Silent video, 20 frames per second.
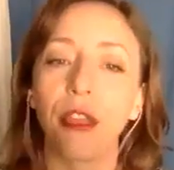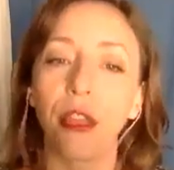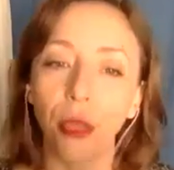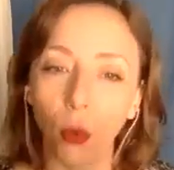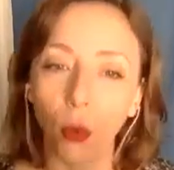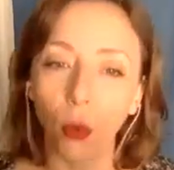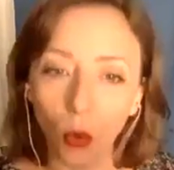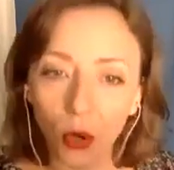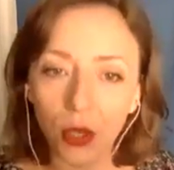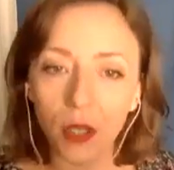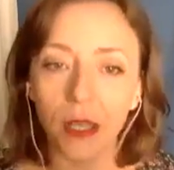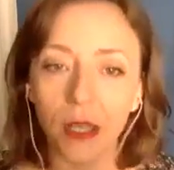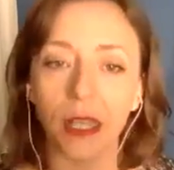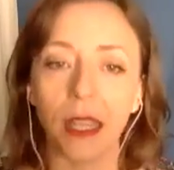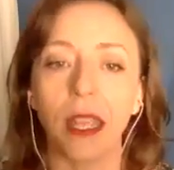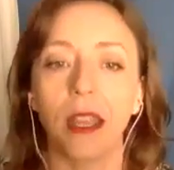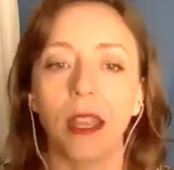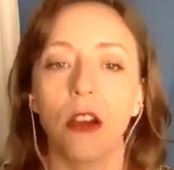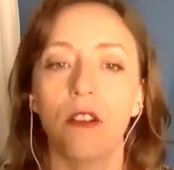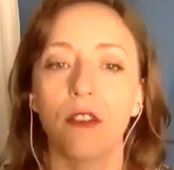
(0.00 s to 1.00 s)
I have
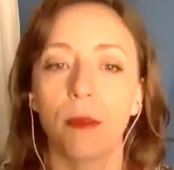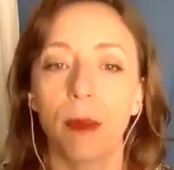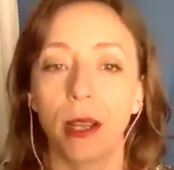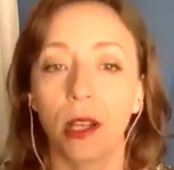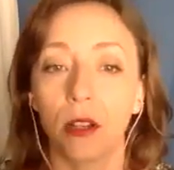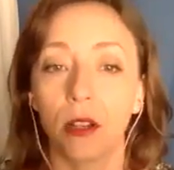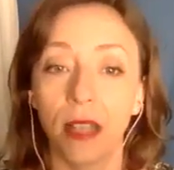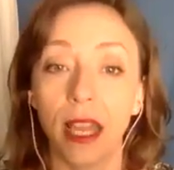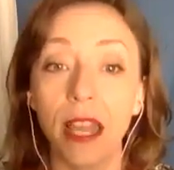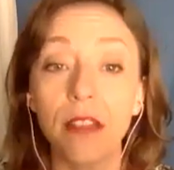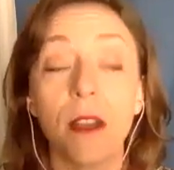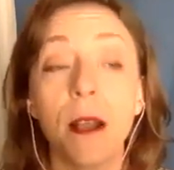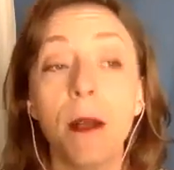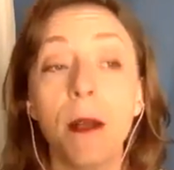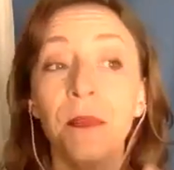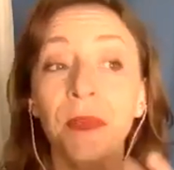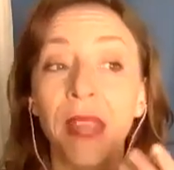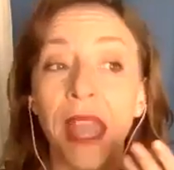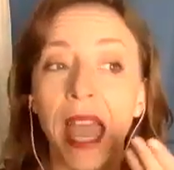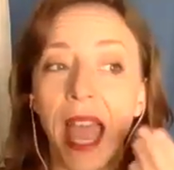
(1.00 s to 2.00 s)
authority over my
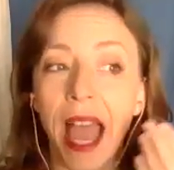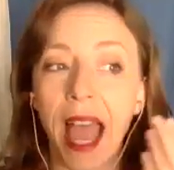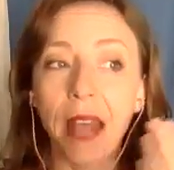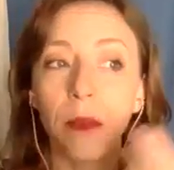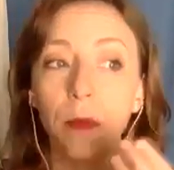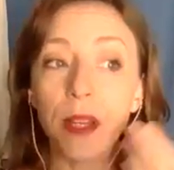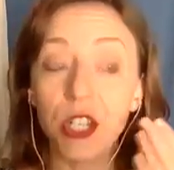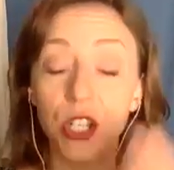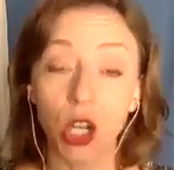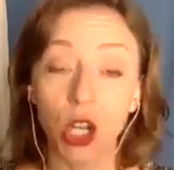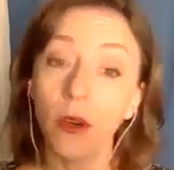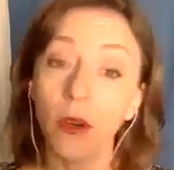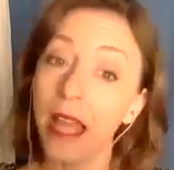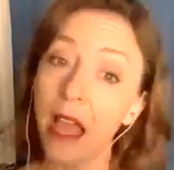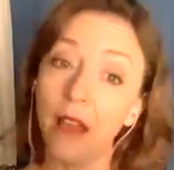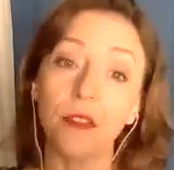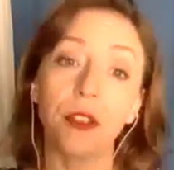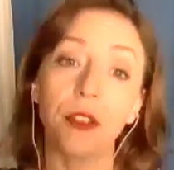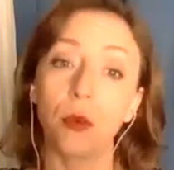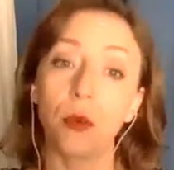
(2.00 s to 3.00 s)
own life.
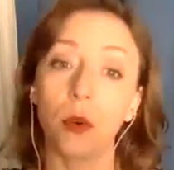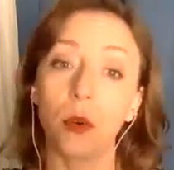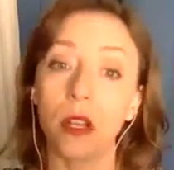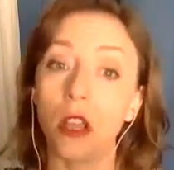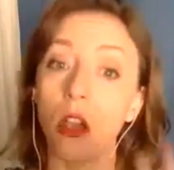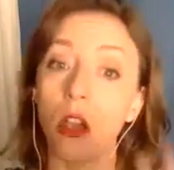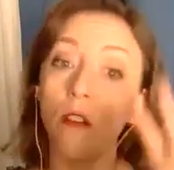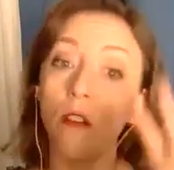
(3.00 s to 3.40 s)
And we don't have